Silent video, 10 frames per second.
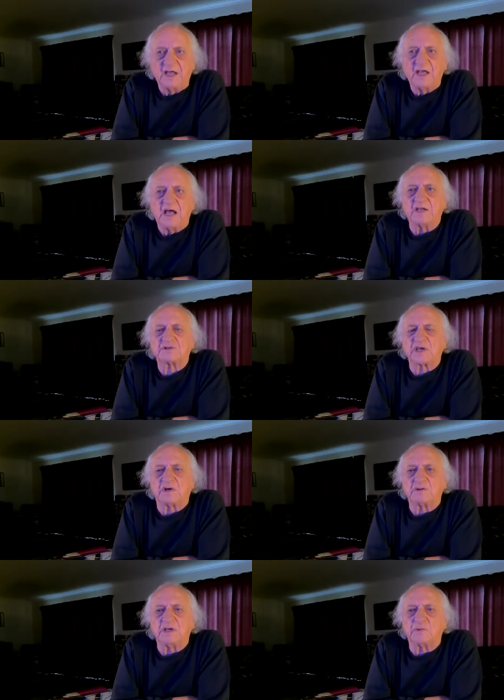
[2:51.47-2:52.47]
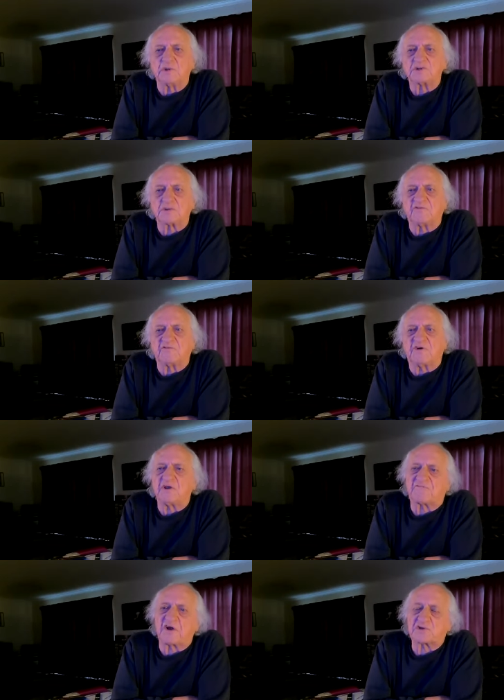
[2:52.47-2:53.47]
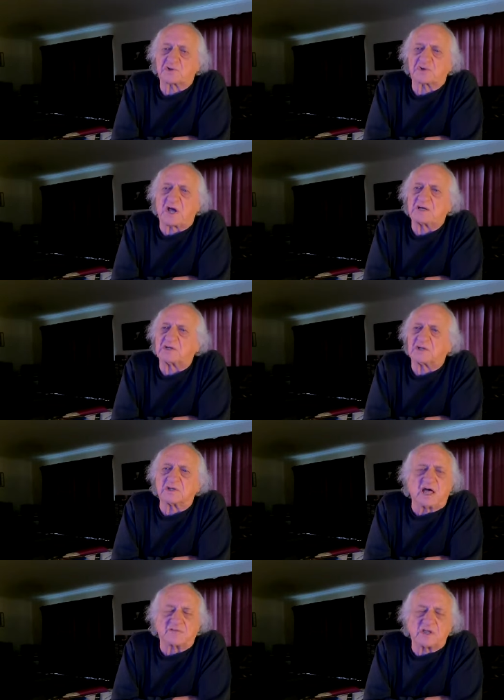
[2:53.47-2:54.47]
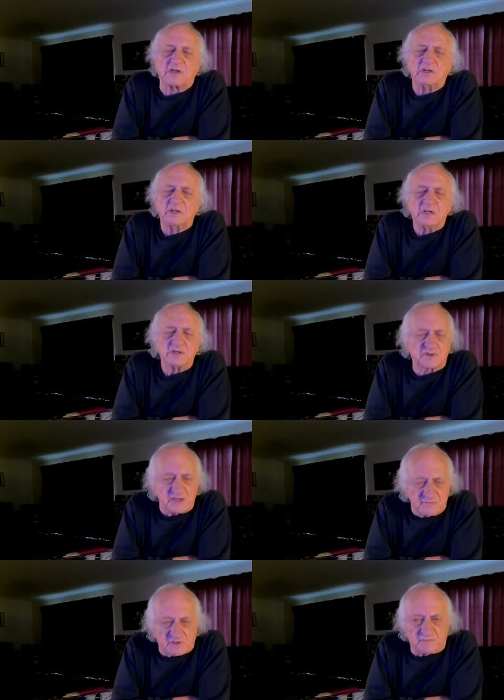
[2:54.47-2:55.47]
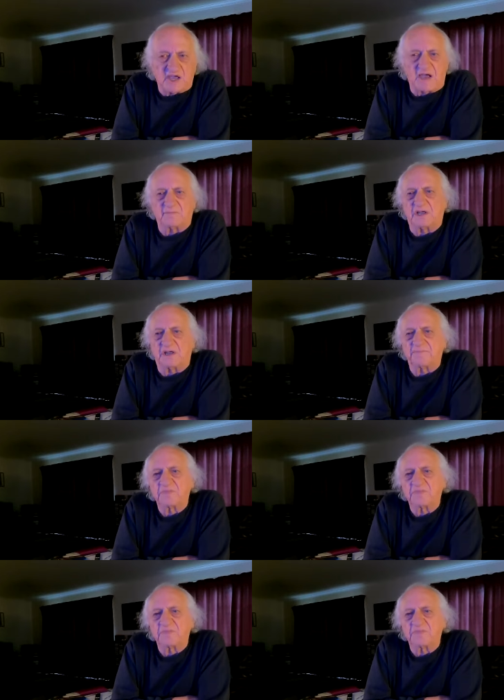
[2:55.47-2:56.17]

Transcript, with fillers: And so he was very frustrated that nothing seemed to be happening.